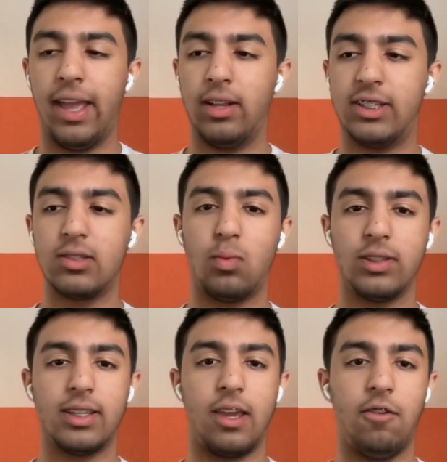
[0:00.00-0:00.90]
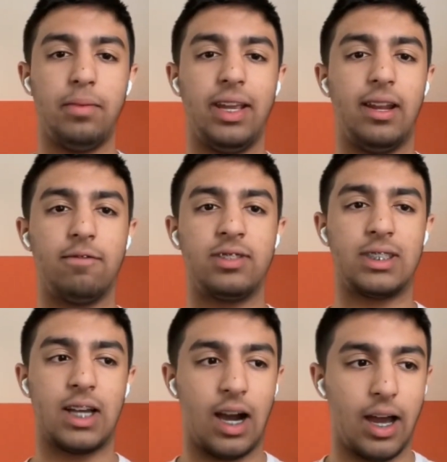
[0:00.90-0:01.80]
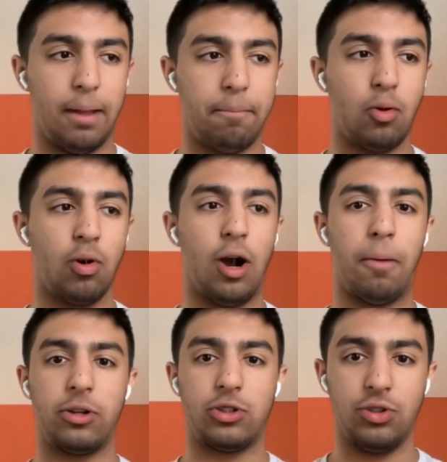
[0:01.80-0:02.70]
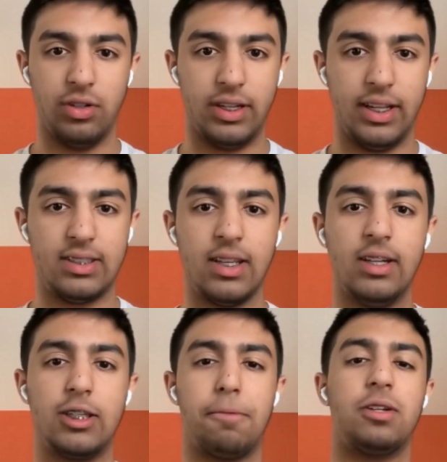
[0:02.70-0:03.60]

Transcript: it just wasn't giving me enough time or opportunities to